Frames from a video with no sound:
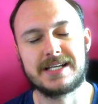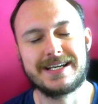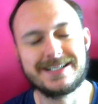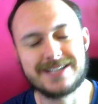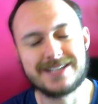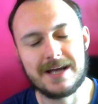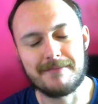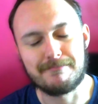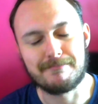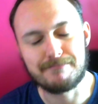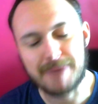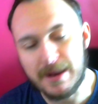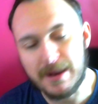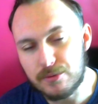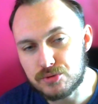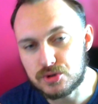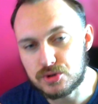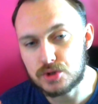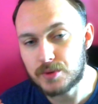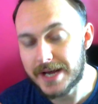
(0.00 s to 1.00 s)
is
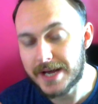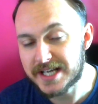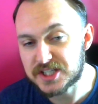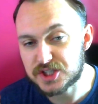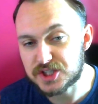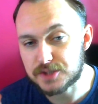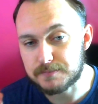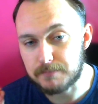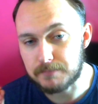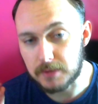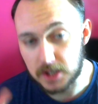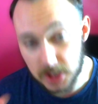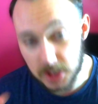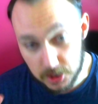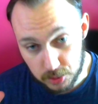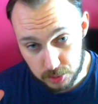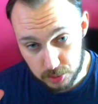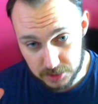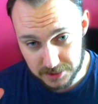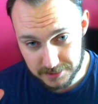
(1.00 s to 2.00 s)
about to
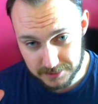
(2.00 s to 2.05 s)
explode.